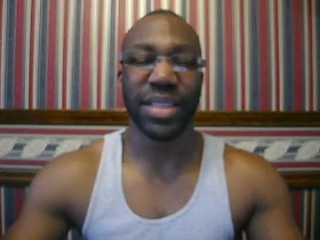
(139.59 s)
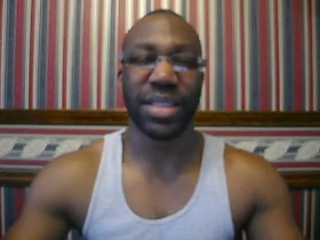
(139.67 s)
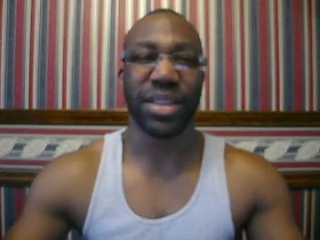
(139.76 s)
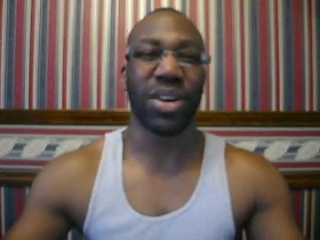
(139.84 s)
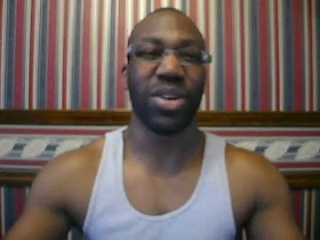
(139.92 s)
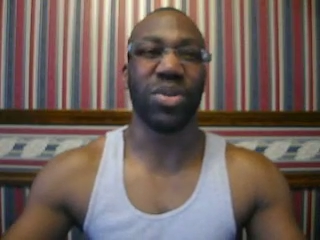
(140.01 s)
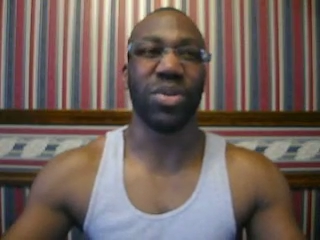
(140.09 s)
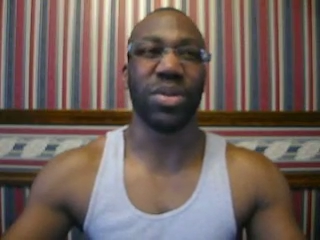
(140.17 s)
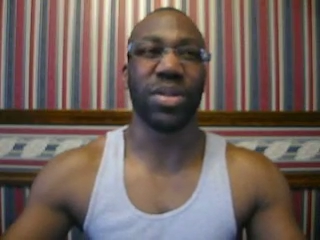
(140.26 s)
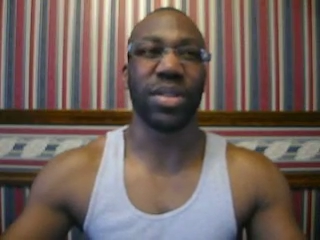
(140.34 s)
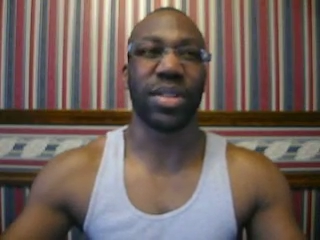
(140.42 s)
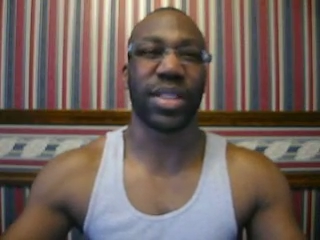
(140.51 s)
So,
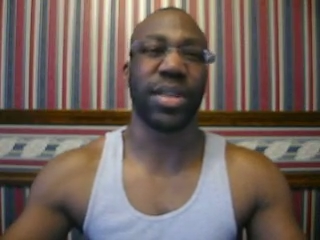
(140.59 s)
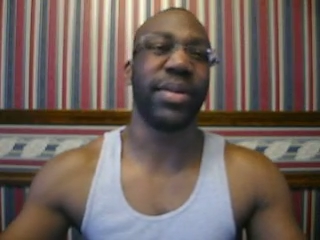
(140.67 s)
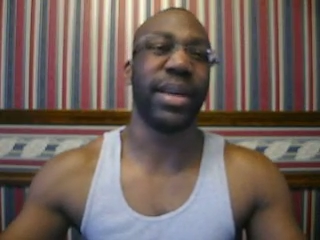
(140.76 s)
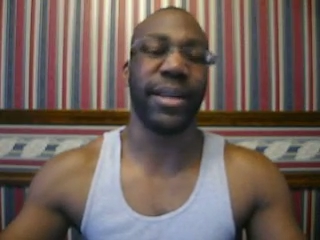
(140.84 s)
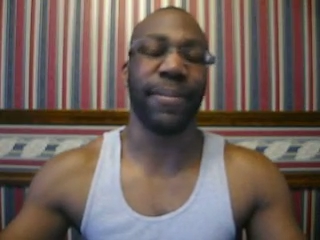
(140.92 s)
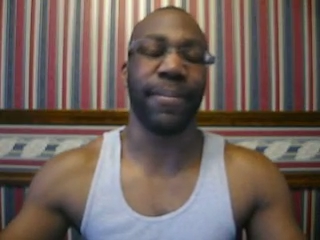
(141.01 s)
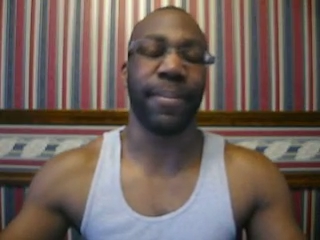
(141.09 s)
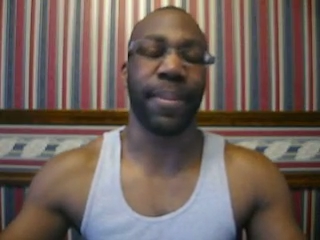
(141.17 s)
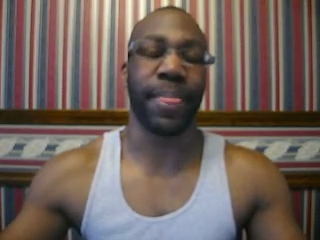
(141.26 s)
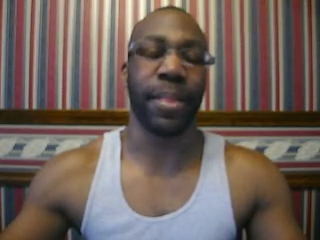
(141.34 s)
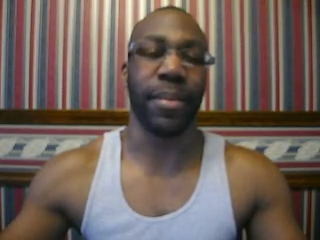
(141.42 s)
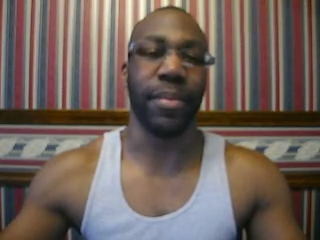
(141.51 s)
someone
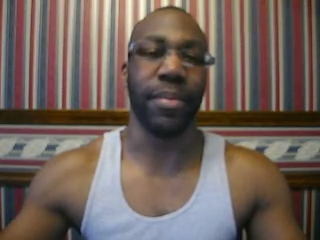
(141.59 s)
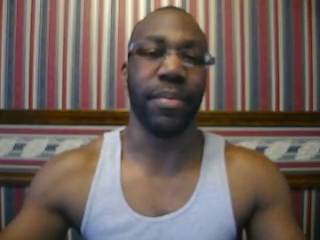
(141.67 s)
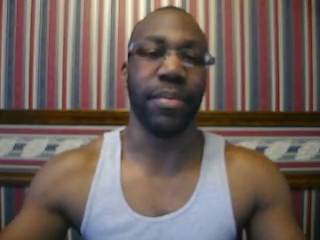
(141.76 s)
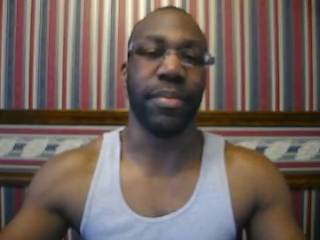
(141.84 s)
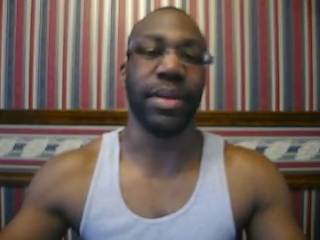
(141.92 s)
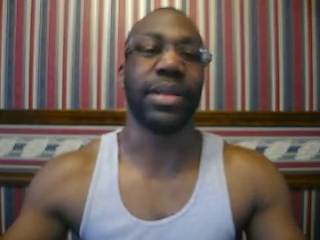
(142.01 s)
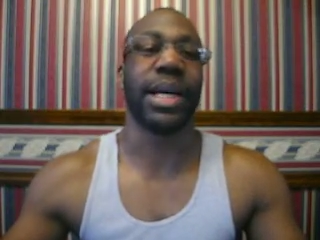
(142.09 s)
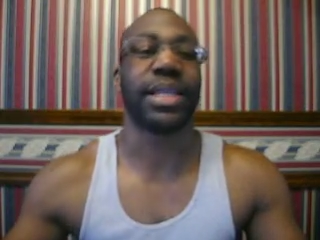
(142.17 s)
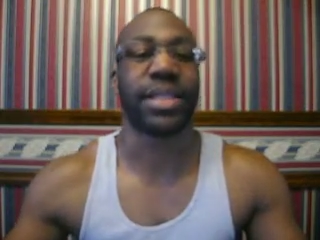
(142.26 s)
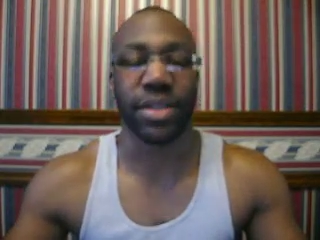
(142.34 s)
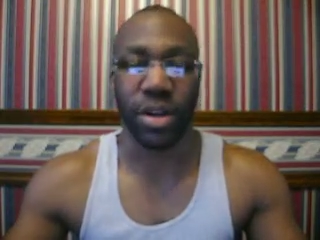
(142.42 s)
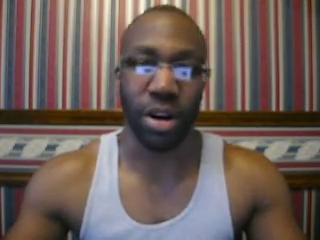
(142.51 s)

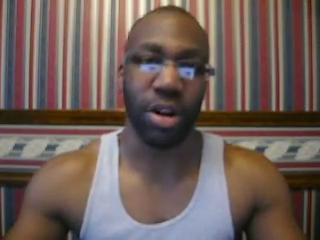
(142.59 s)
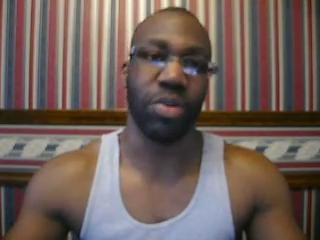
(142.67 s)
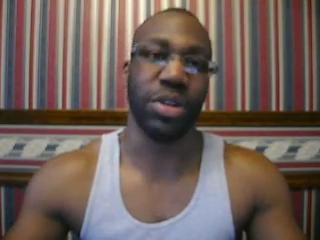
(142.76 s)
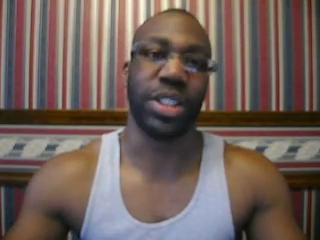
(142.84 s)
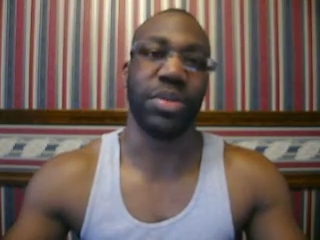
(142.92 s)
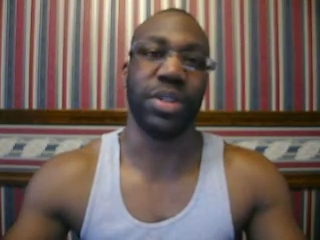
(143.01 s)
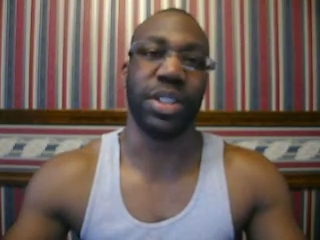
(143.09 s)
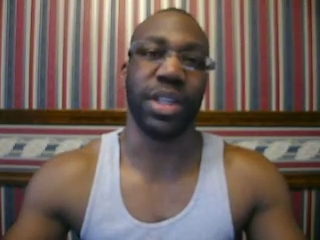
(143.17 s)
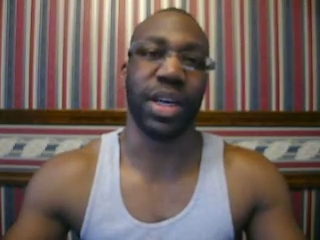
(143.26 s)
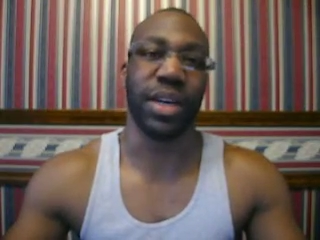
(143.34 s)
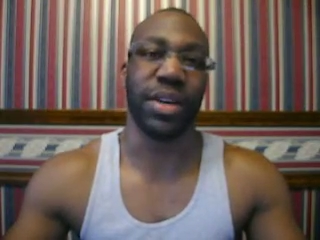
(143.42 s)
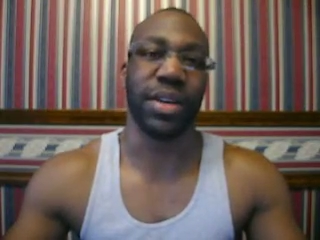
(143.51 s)
molested her when she was
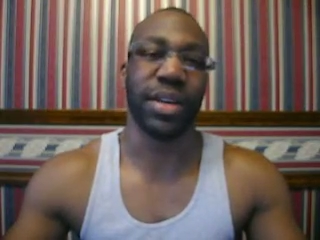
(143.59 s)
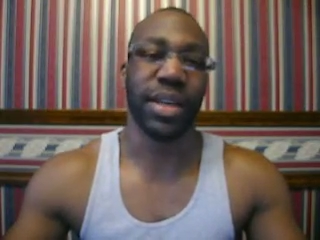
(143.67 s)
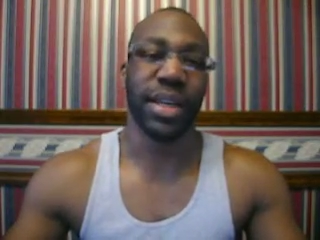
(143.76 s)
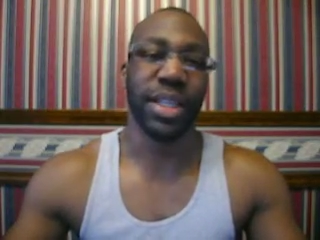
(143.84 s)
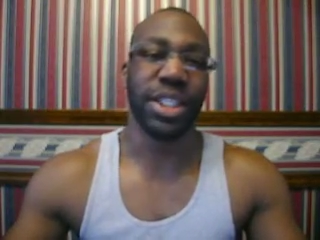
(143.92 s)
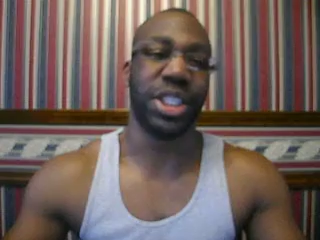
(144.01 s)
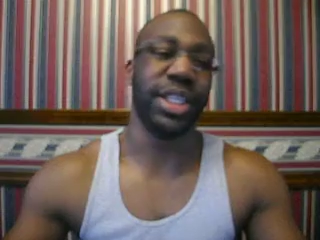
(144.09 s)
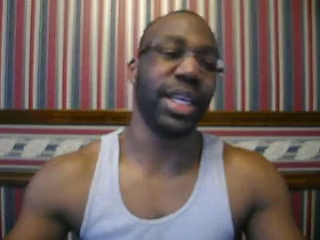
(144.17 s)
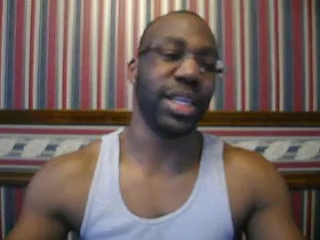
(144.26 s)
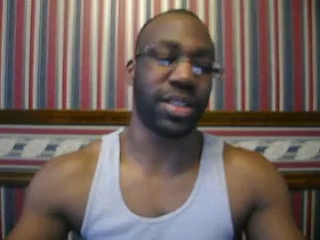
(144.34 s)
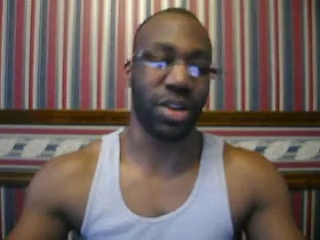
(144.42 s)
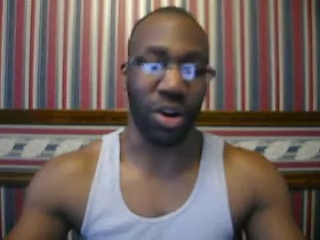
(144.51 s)
younger. She
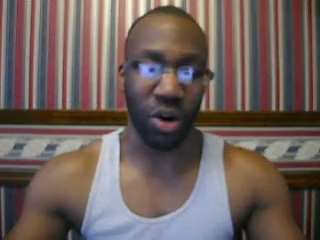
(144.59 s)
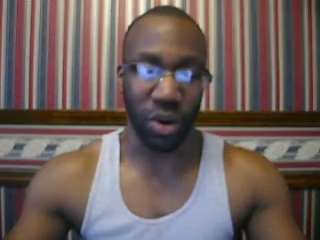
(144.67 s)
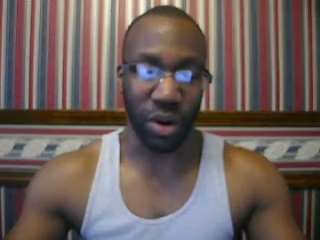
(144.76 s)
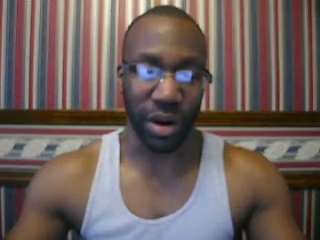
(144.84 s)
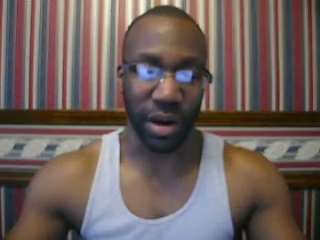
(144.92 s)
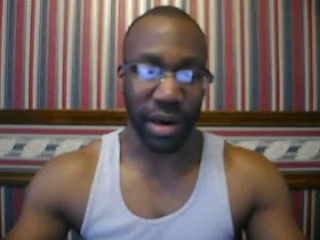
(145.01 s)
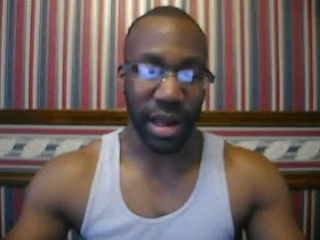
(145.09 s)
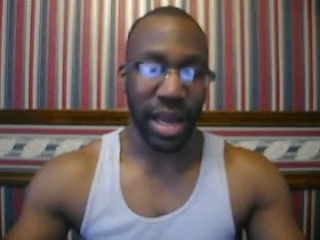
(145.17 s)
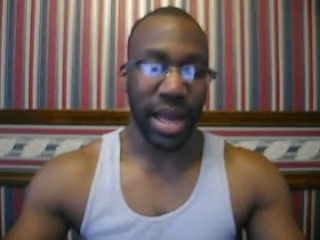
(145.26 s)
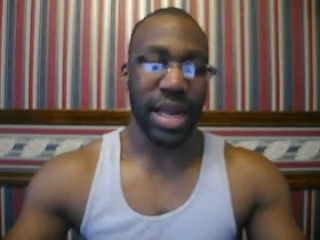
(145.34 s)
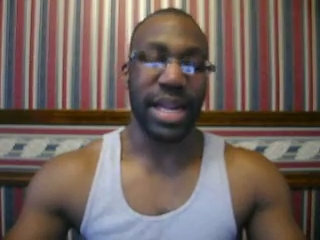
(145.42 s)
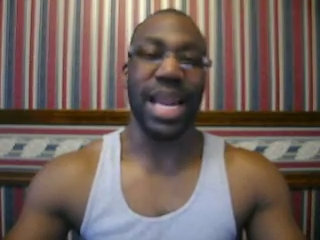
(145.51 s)
gets older.
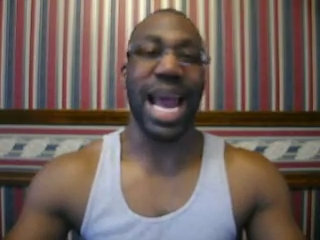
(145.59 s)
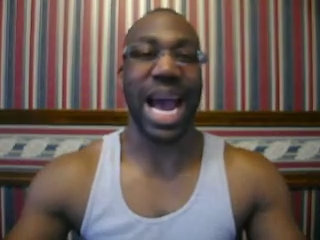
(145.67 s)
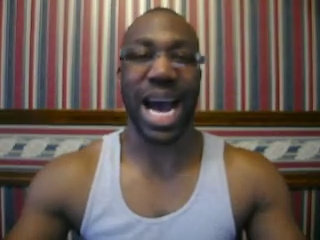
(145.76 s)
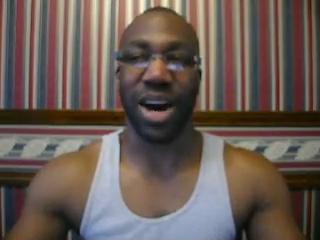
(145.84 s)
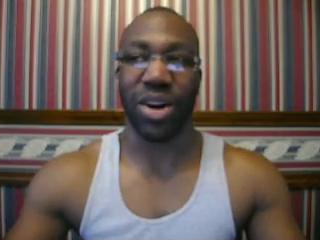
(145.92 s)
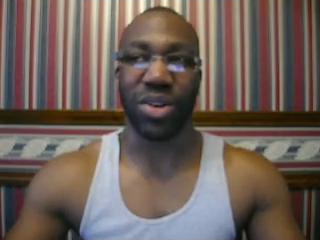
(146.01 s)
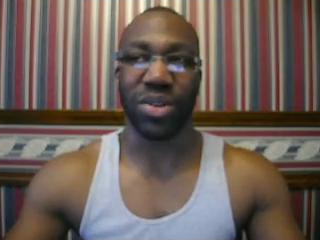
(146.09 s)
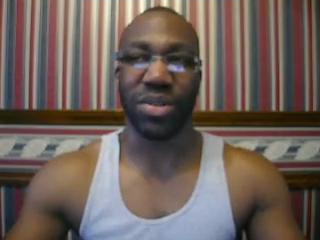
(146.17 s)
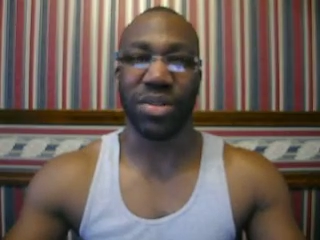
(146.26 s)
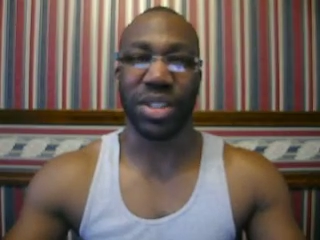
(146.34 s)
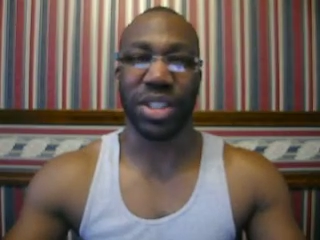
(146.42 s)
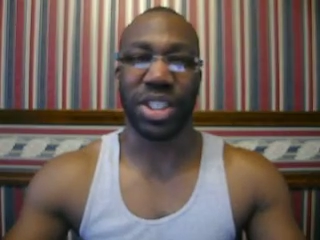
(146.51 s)
Now,
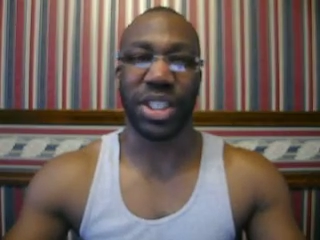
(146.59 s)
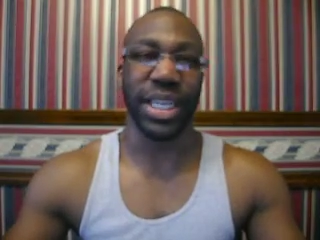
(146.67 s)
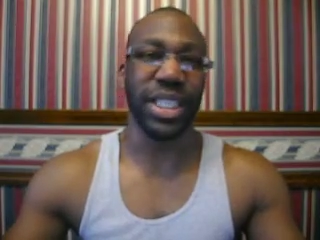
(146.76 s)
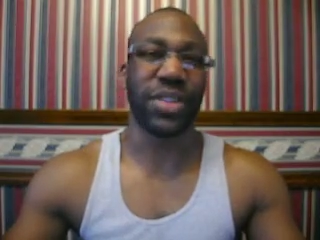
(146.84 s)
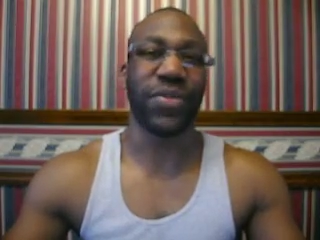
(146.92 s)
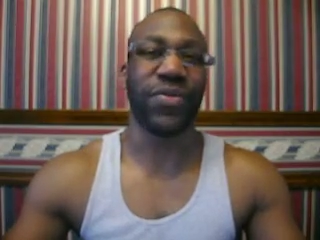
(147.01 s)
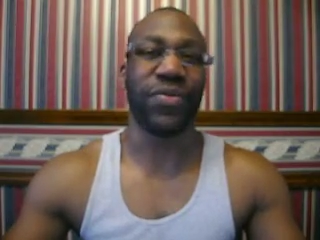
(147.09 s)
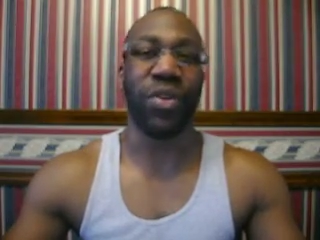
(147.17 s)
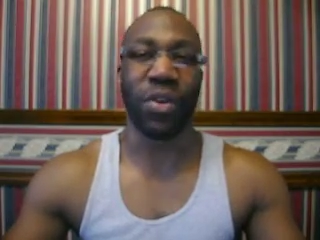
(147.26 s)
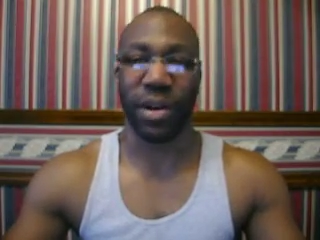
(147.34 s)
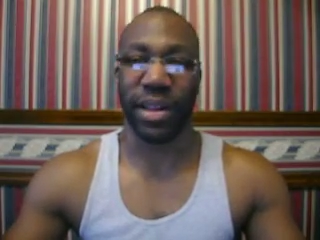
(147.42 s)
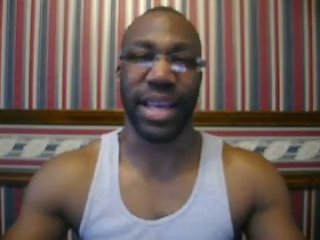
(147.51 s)
she's
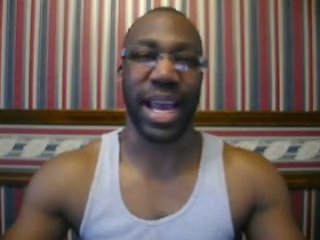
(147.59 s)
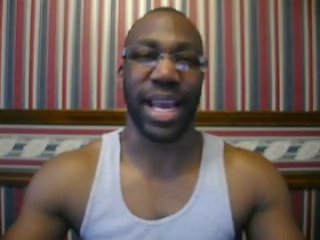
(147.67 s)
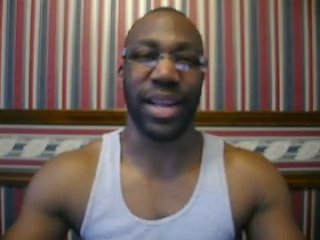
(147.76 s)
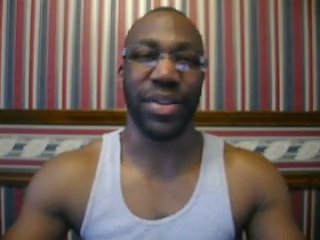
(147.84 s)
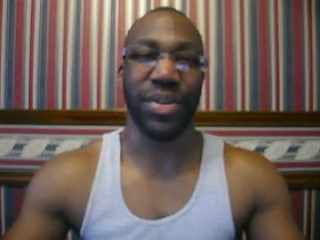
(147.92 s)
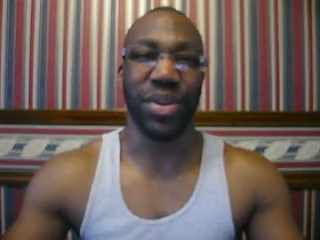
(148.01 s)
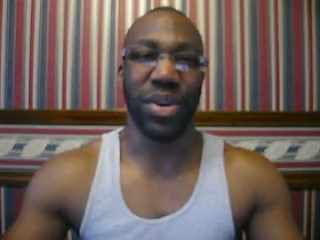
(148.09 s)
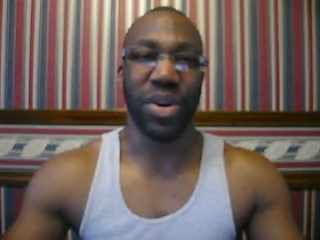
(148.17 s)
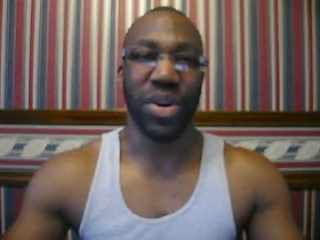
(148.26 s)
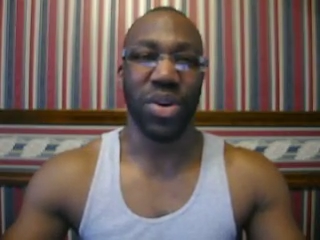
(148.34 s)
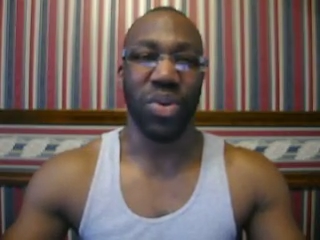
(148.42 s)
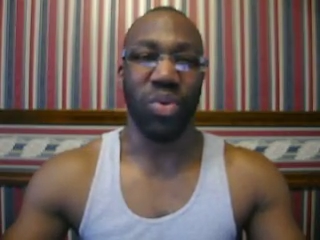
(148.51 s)
fornicating
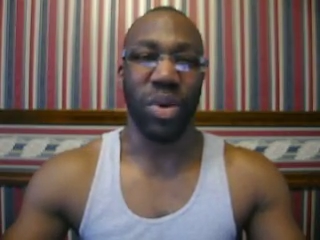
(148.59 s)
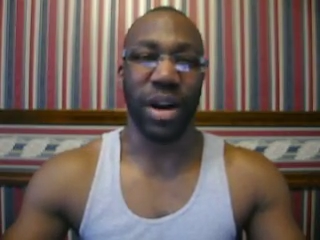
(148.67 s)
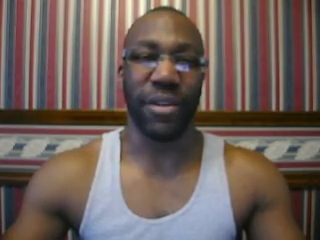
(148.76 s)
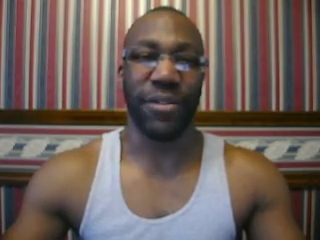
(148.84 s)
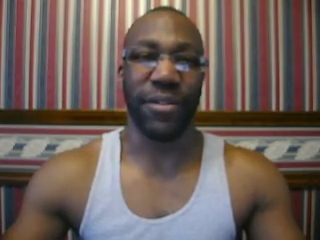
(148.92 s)
with